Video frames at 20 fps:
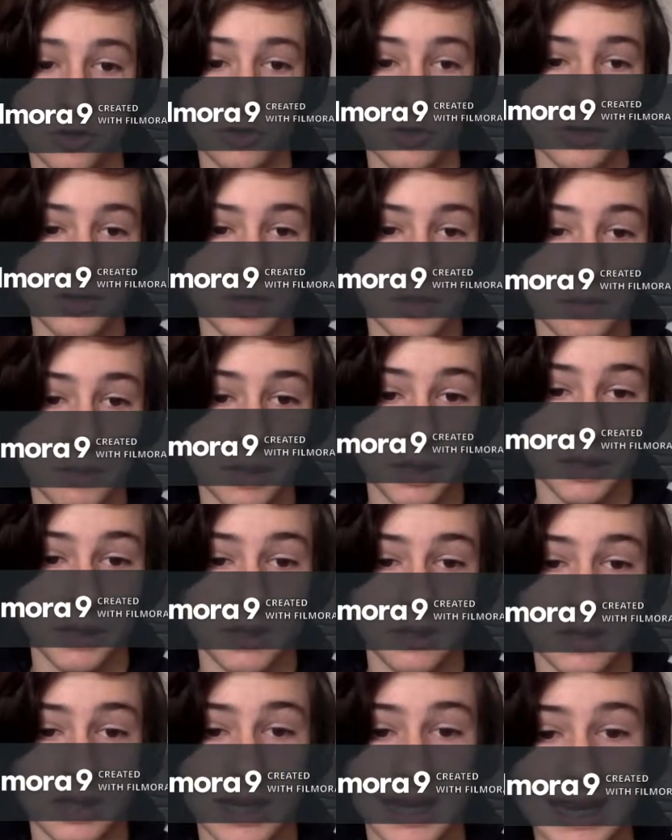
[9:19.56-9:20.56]
to show that
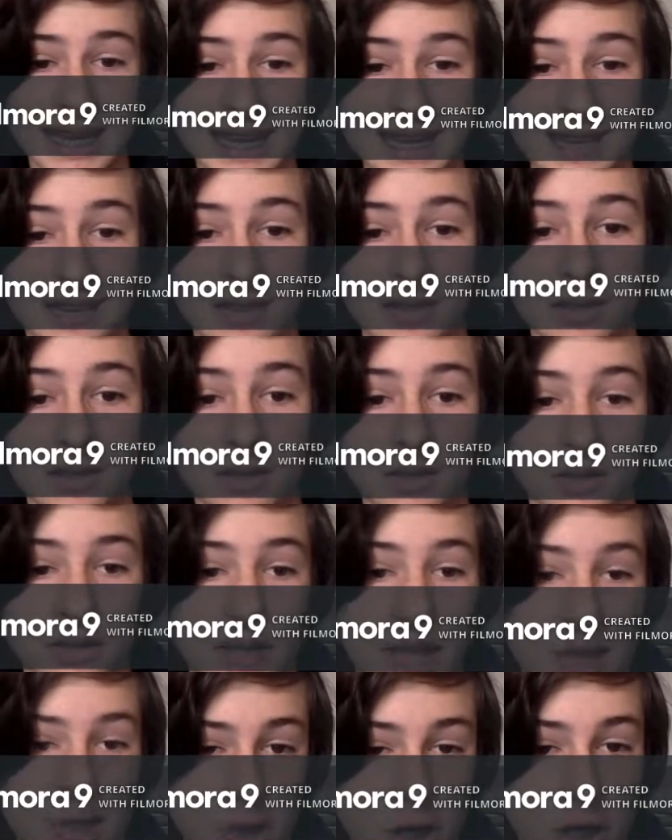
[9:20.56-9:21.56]
something is
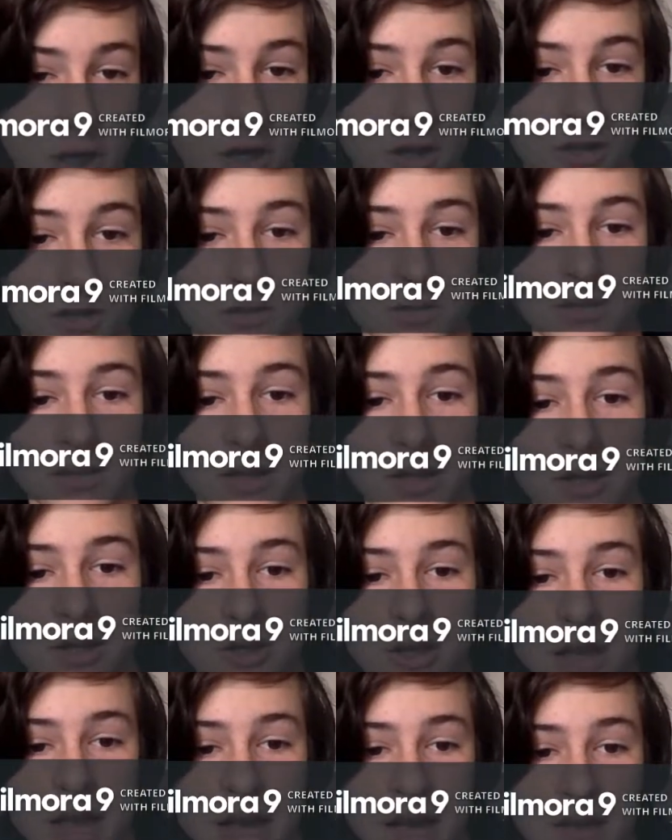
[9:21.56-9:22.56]

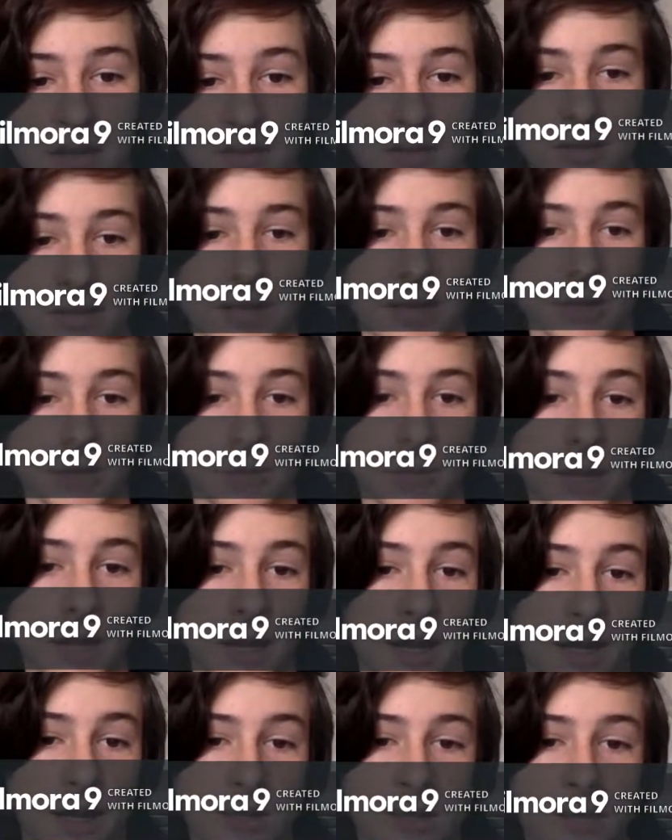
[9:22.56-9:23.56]

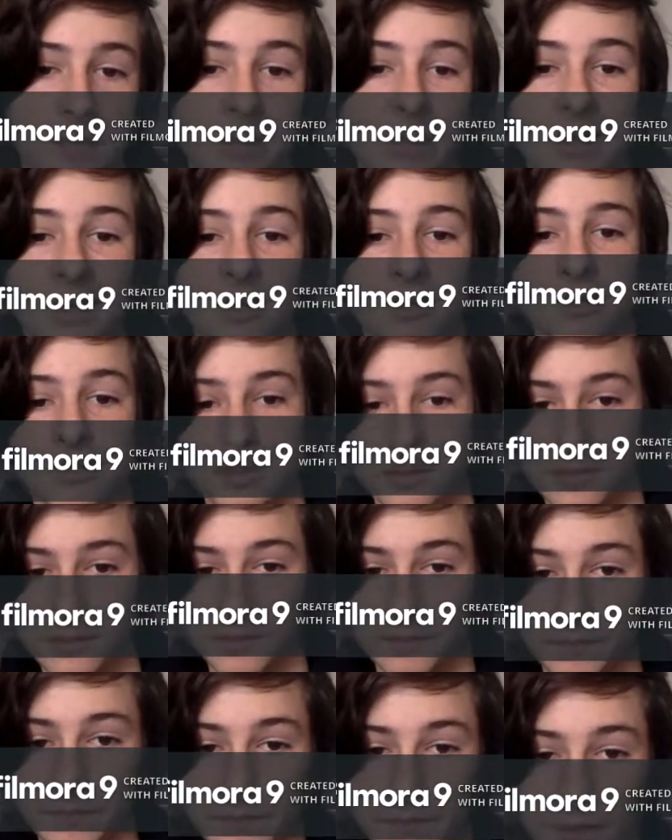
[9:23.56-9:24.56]
in/on/at/by something
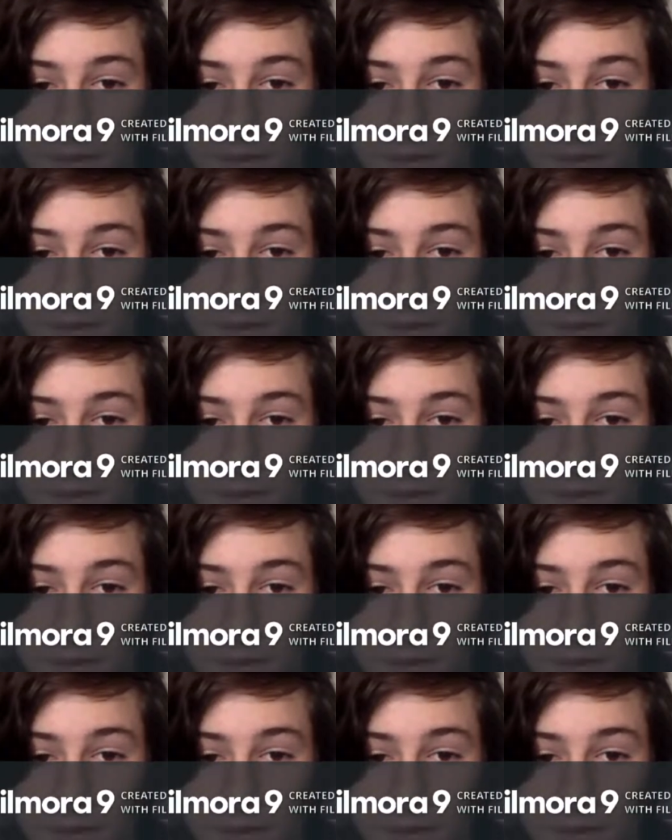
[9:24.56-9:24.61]
else.